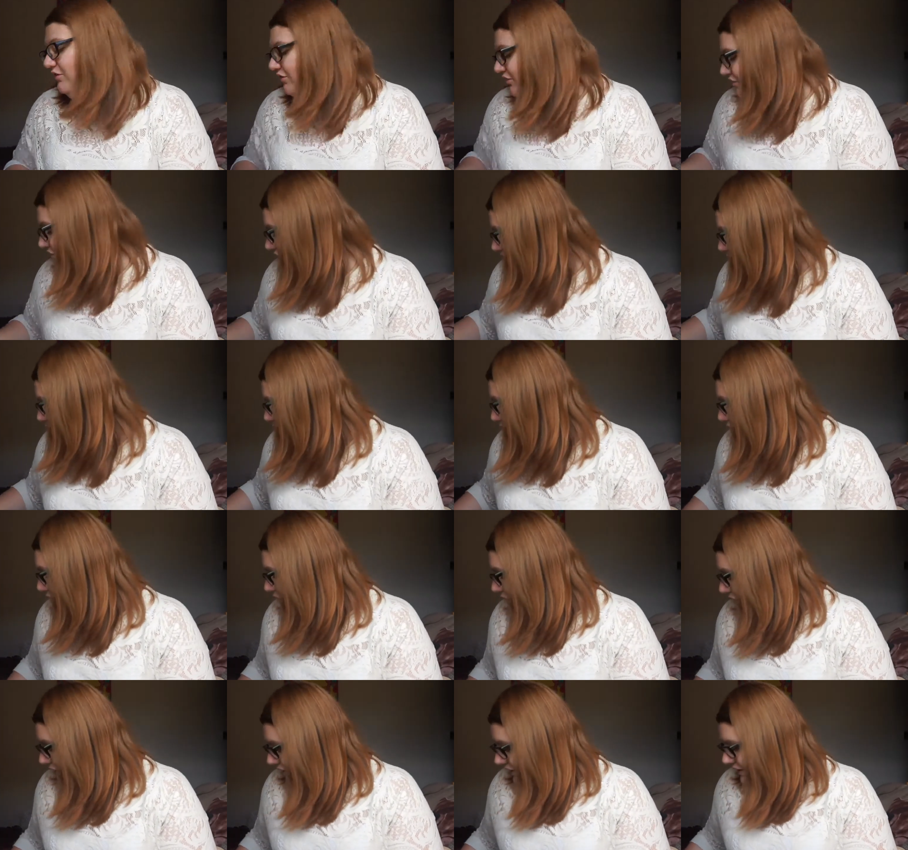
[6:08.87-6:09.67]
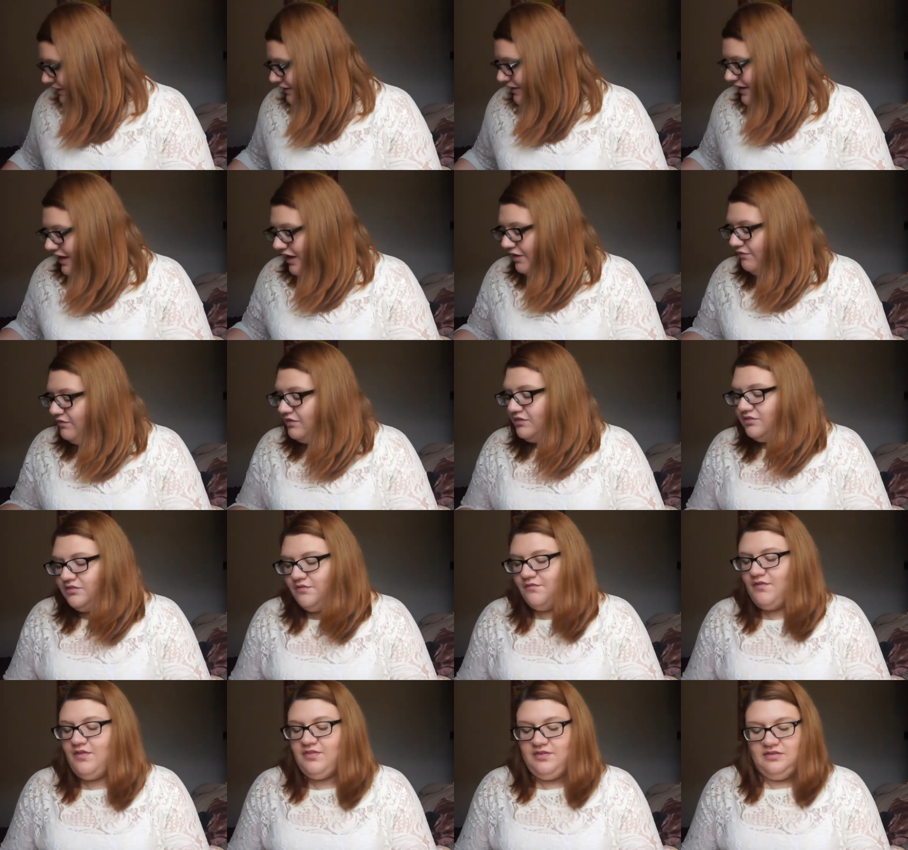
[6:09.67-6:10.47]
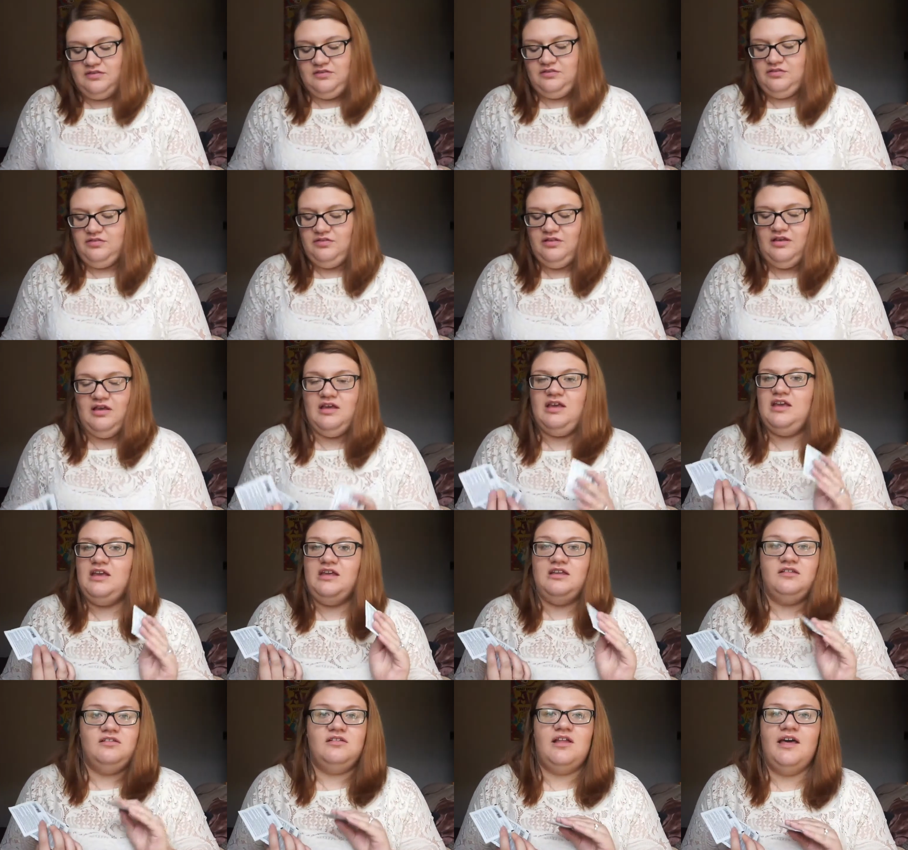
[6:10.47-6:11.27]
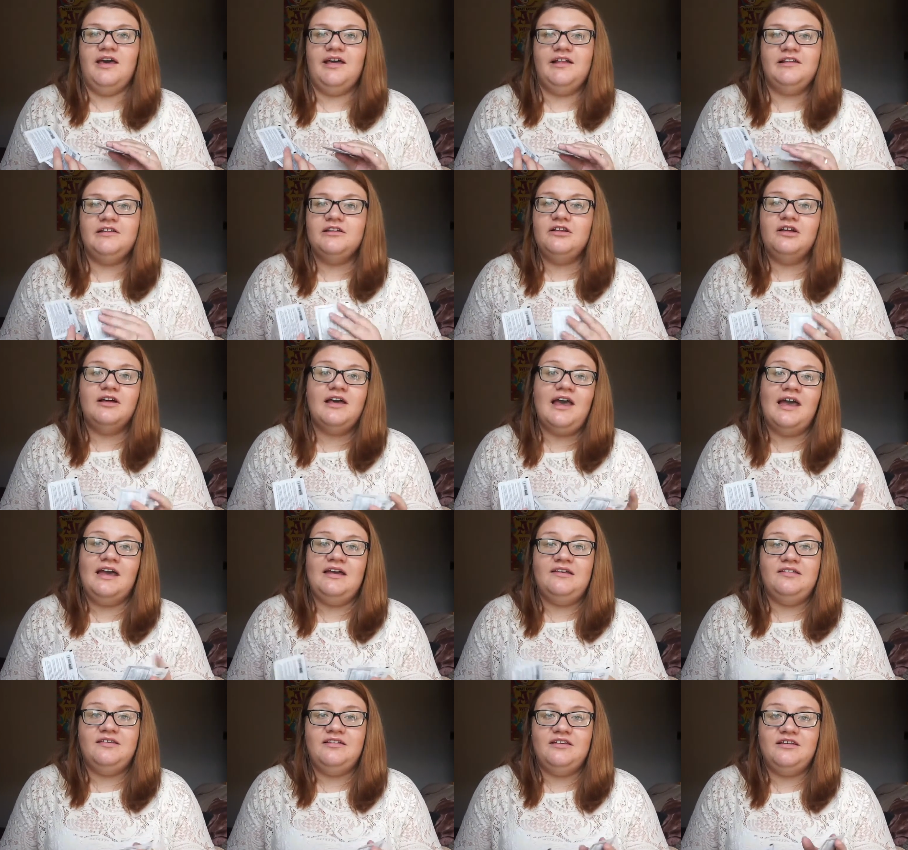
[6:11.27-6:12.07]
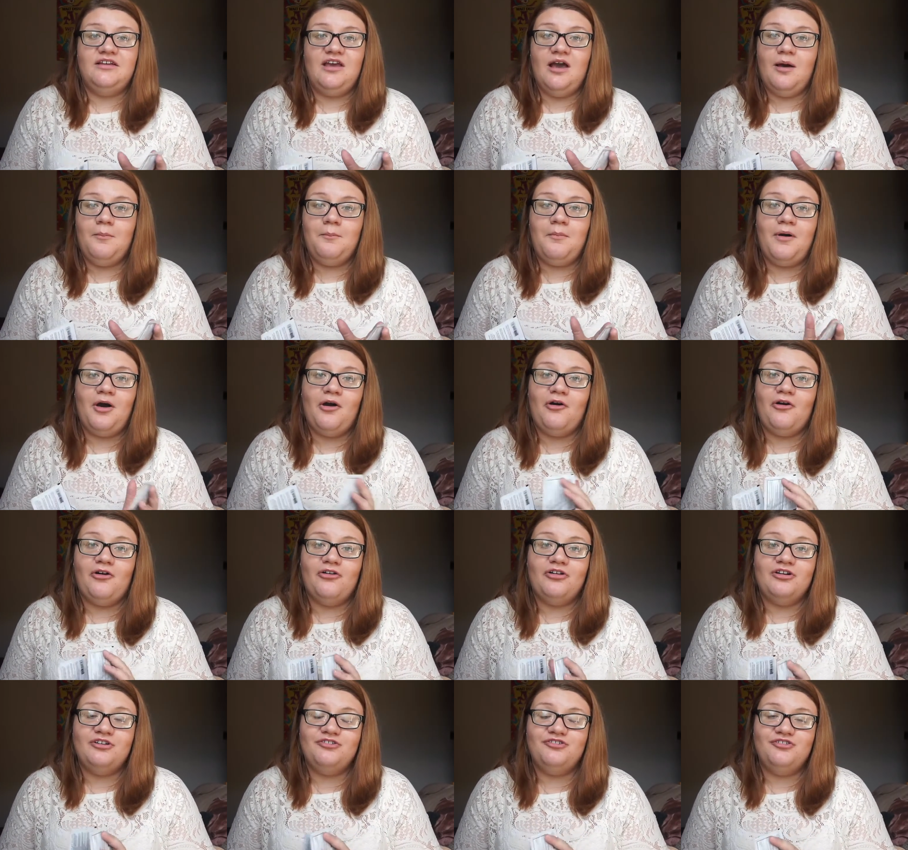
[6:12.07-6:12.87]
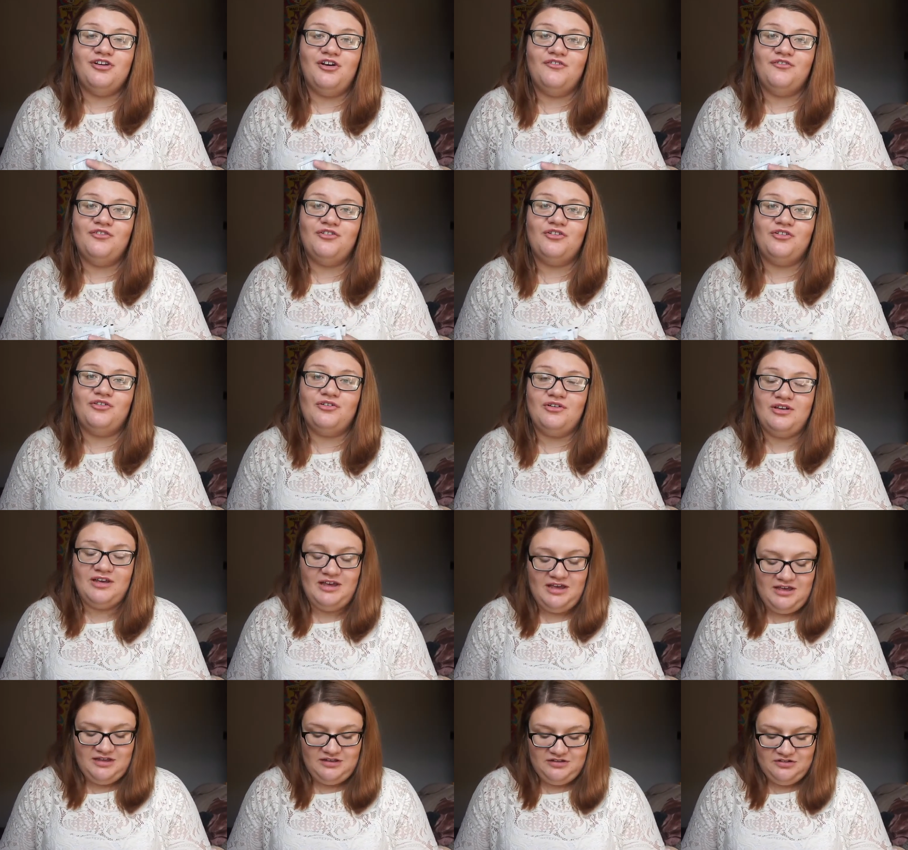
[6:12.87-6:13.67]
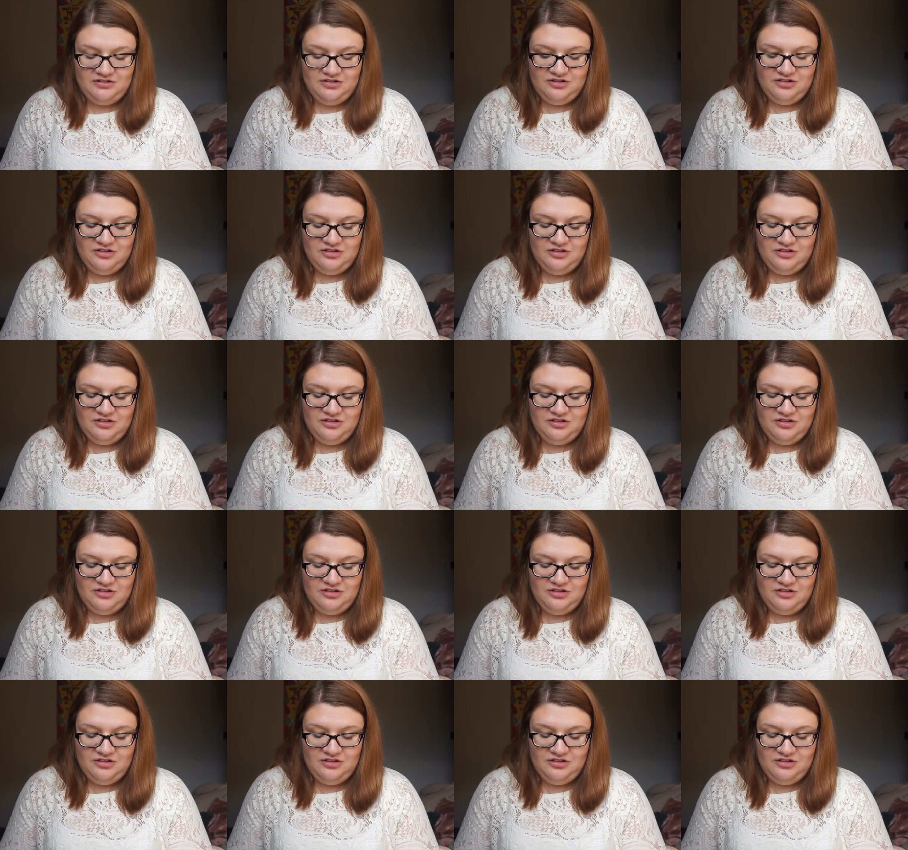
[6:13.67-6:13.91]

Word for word: So having stuff like this in like a little case in your handbag or in your travel case,